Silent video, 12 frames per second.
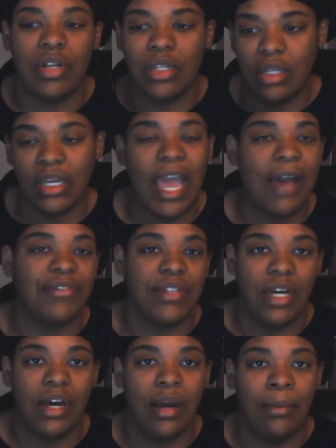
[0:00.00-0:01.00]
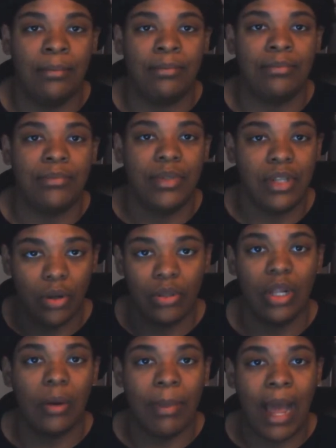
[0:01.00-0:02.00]
to look after, you know,
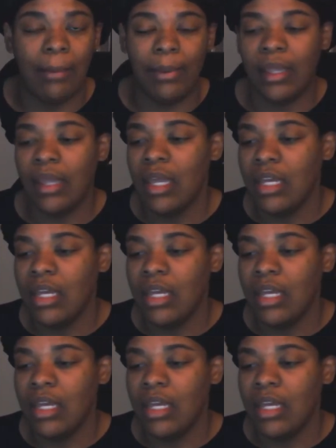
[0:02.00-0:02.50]
little Bobby.